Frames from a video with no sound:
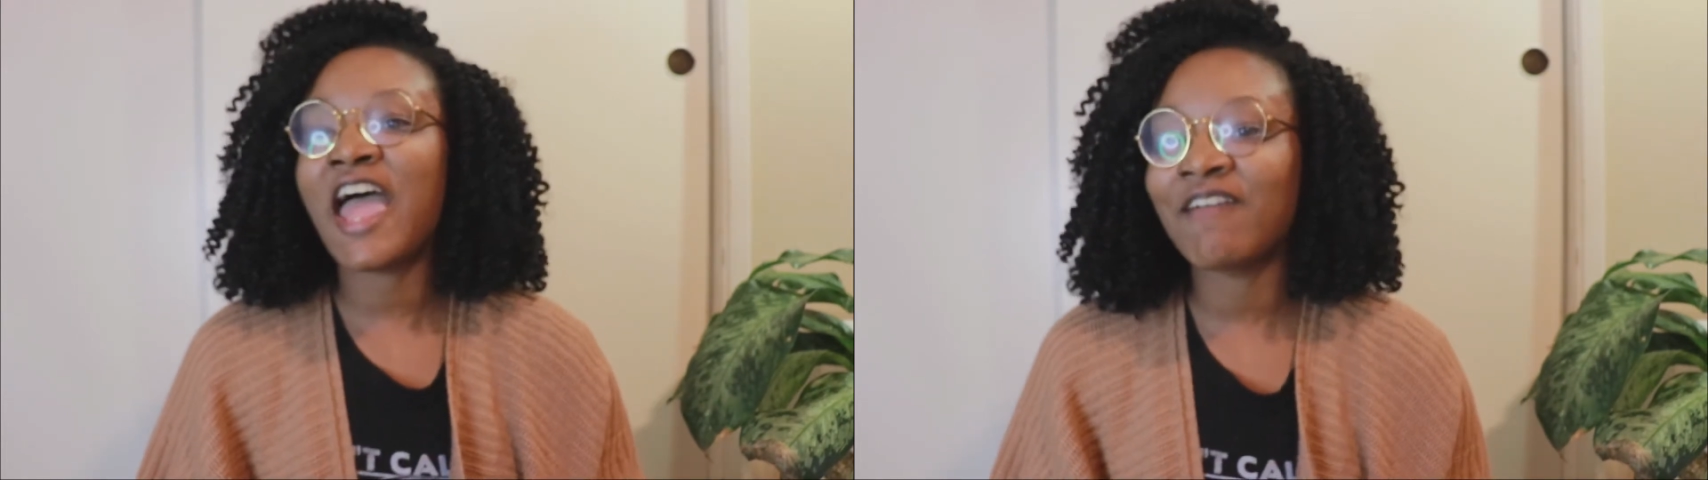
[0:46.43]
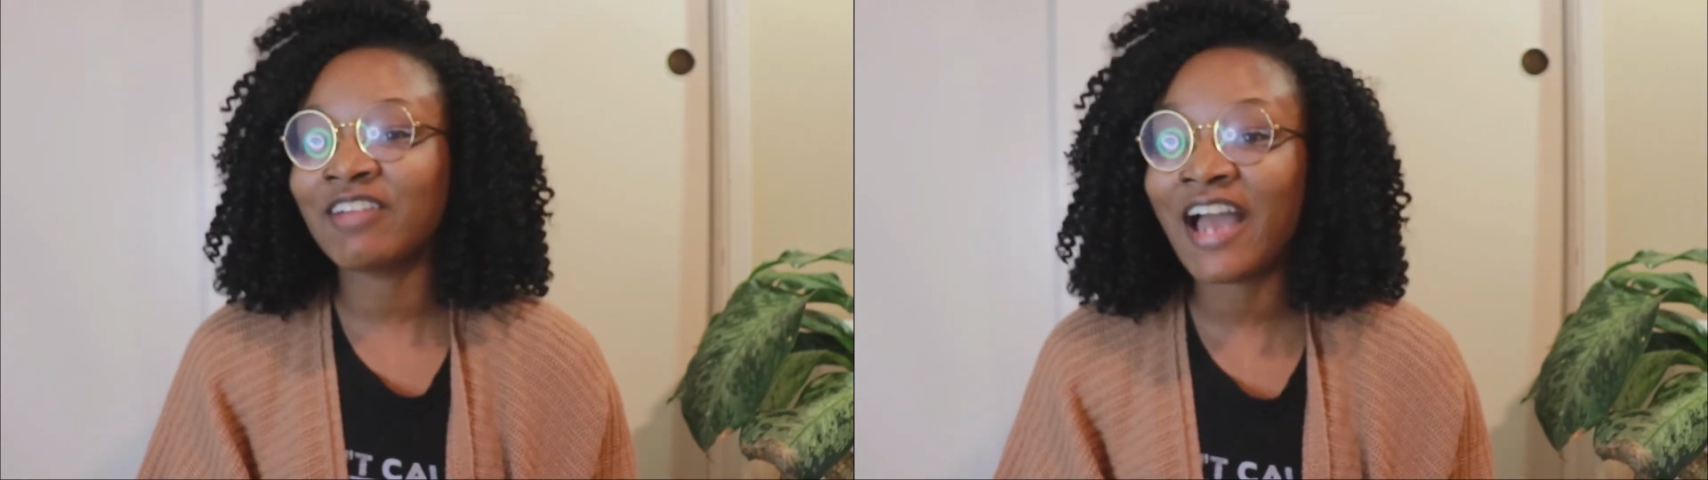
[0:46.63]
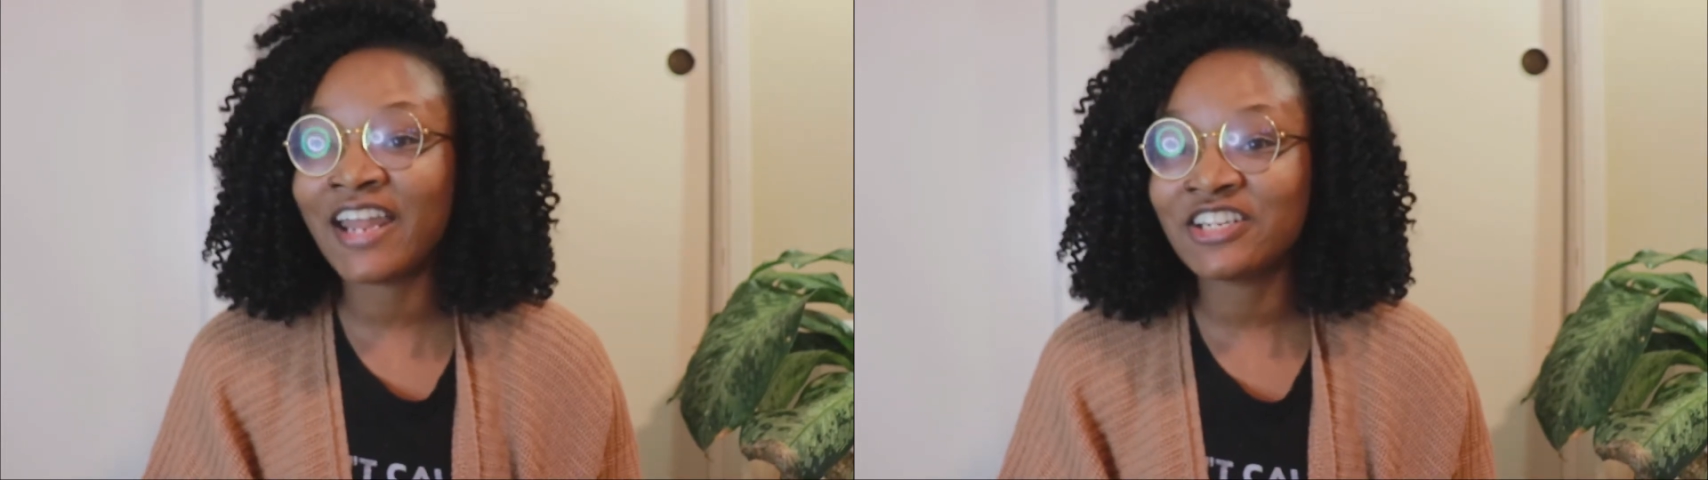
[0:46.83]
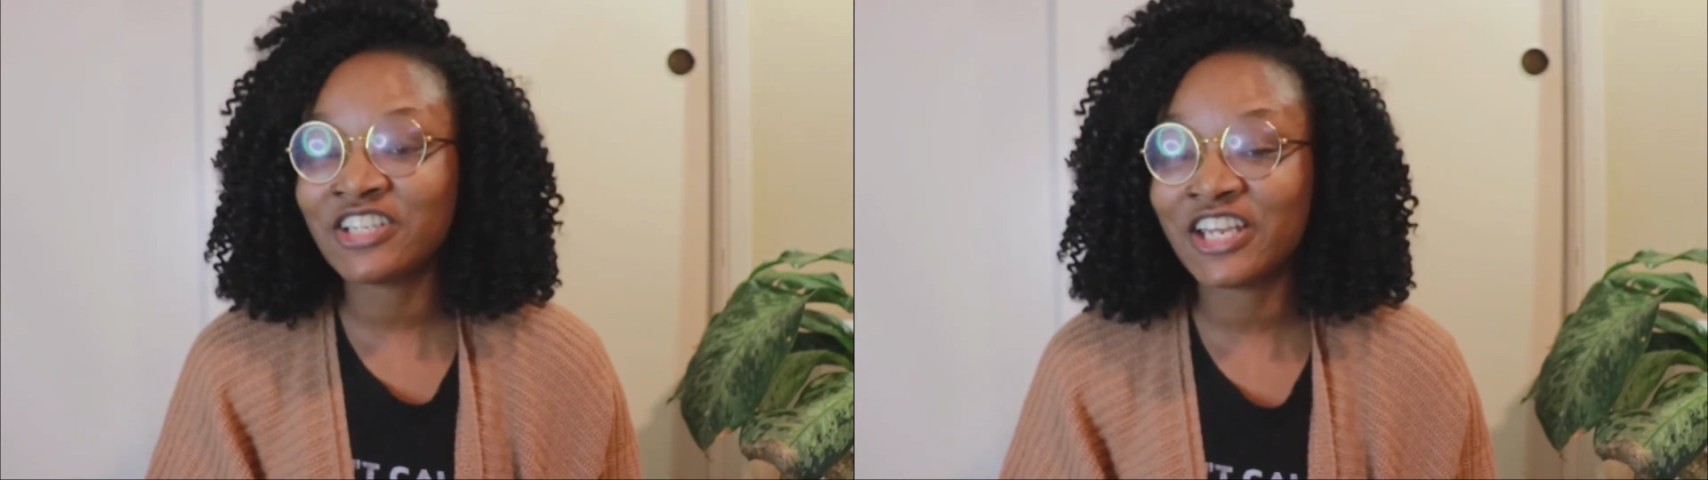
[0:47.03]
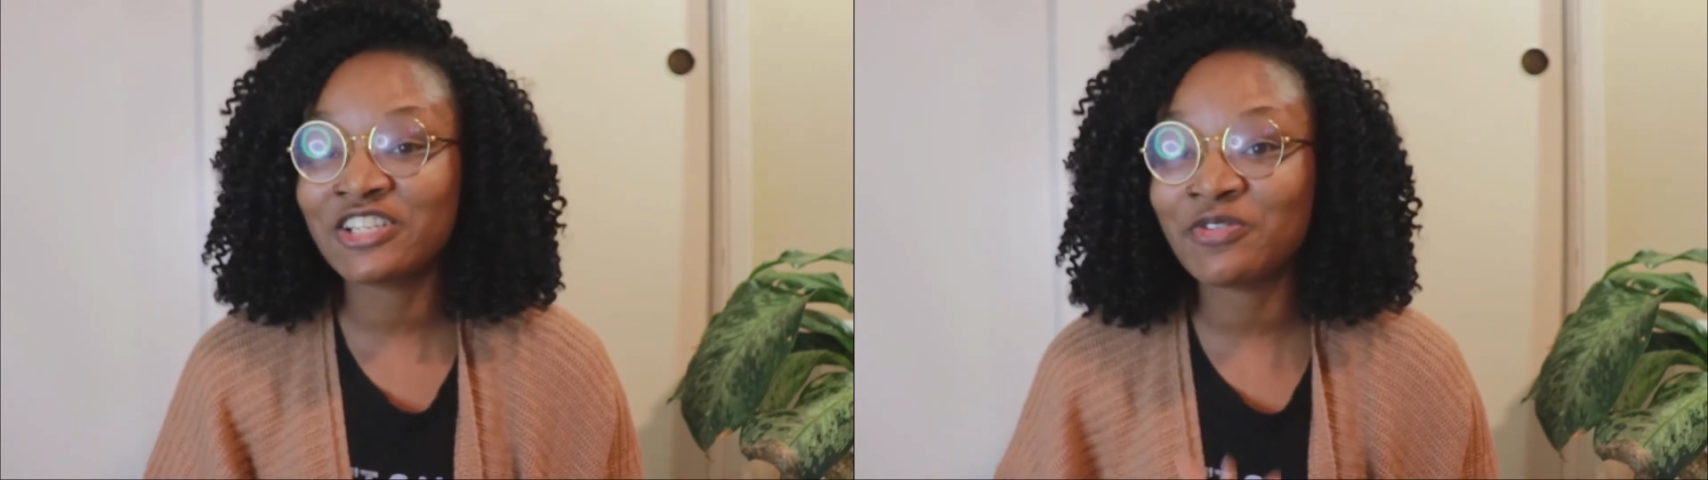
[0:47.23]
I haven't got a
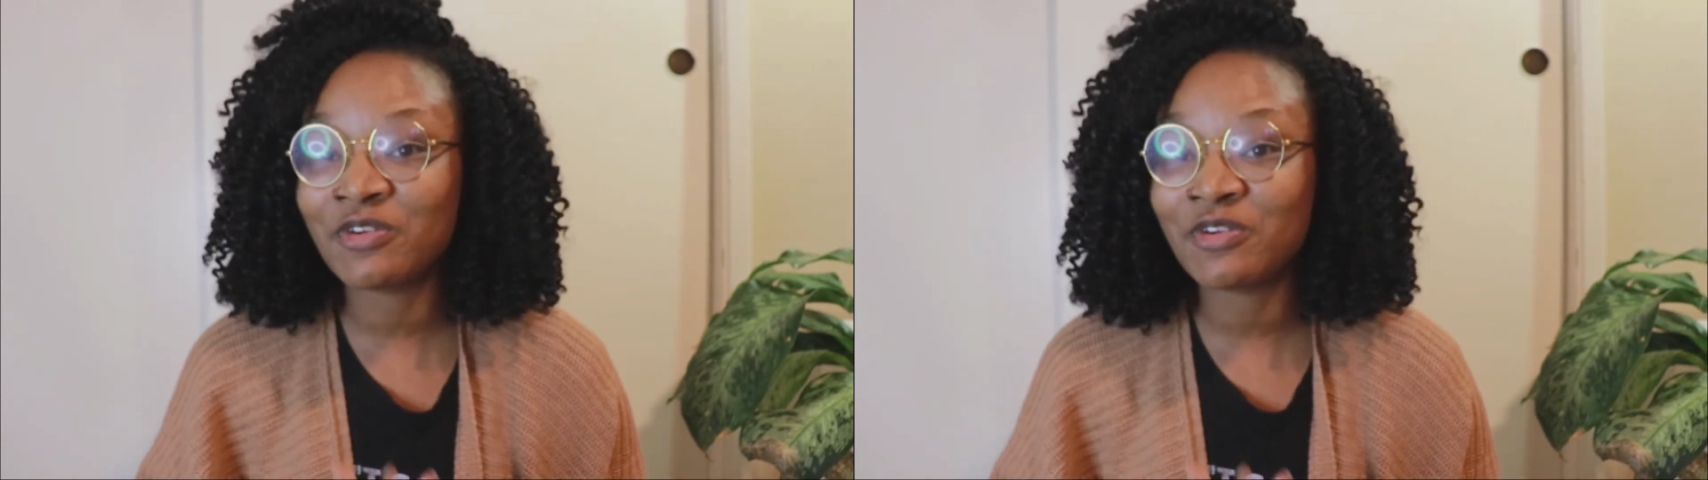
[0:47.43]
chance